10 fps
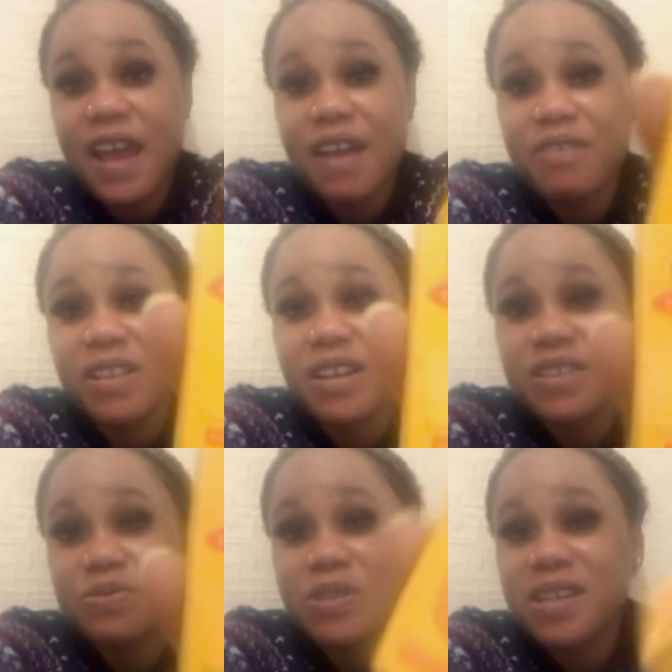Everything
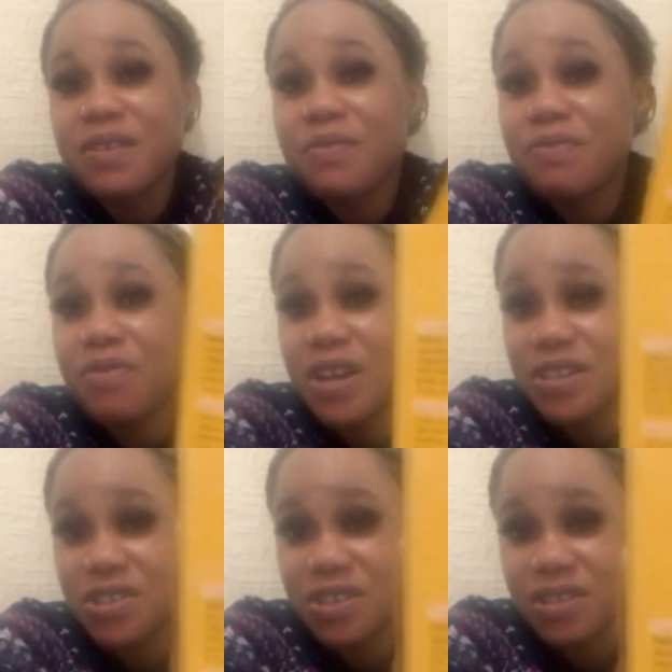is written in
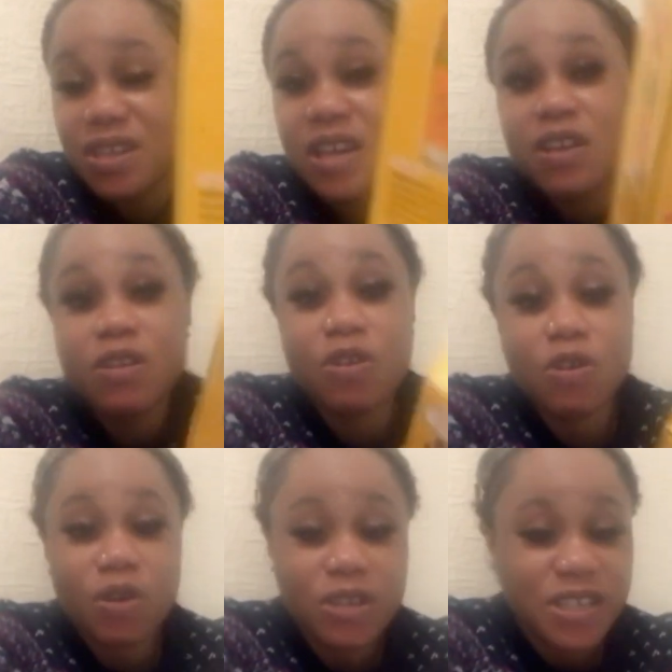French
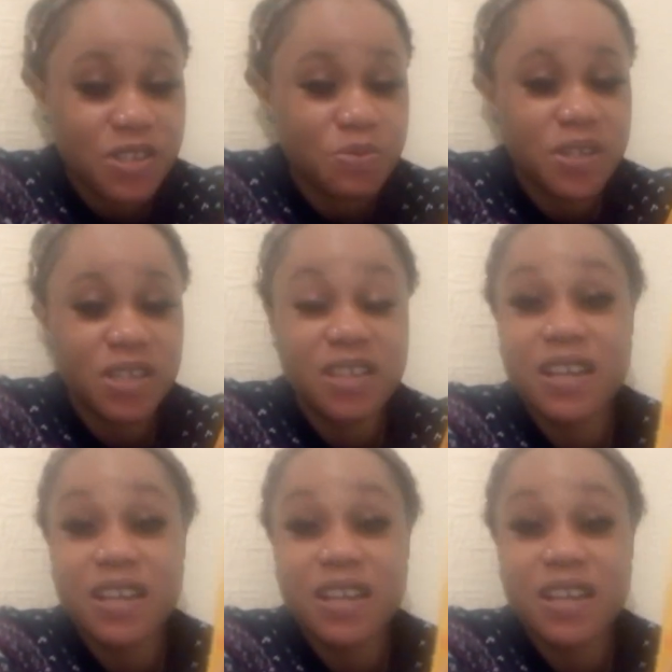none is written in